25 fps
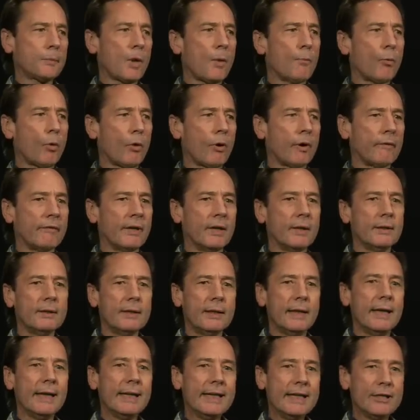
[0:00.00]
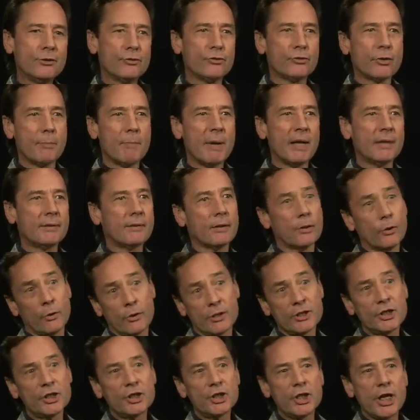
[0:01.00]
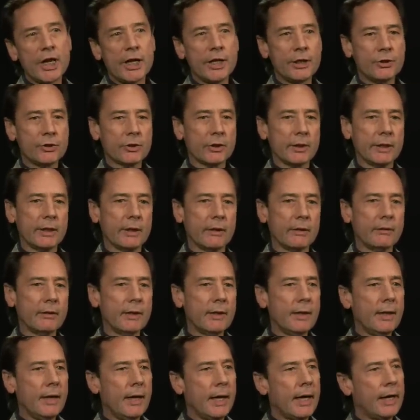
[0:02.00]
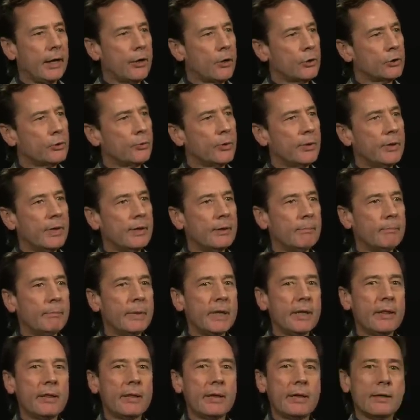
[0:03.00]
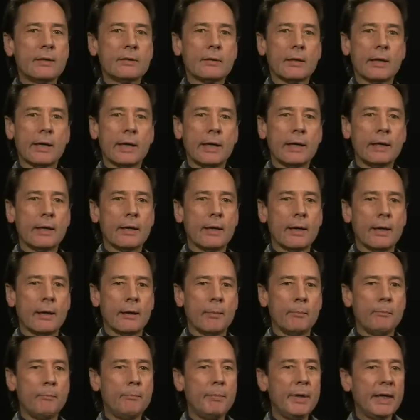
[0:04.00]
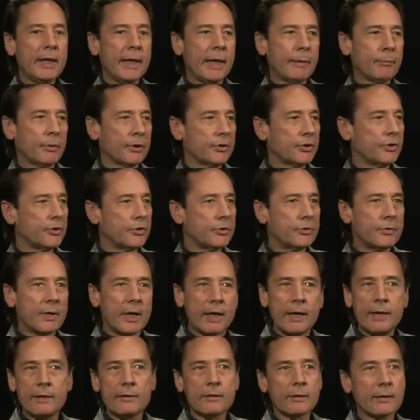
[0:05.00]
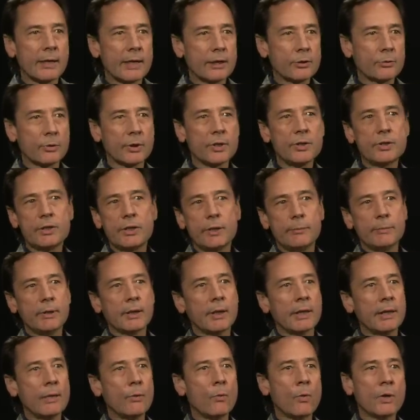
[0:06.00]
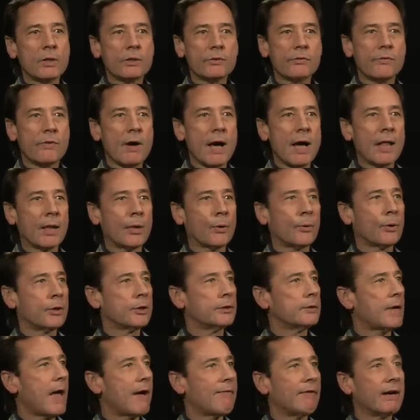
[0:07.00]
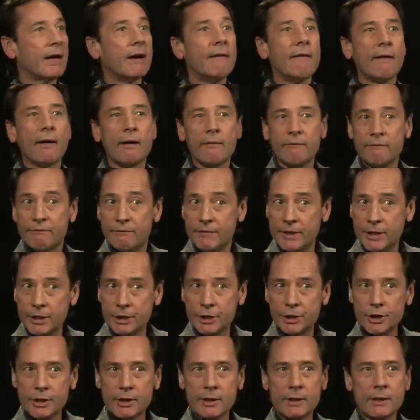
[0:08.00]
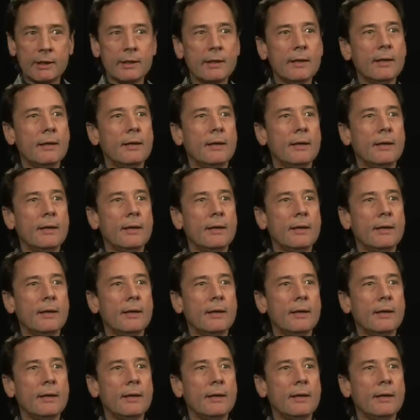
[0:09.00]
more of an instrumental or exchange leader. And those would be things like being able to intellectually stimulate one's followers, having a vision,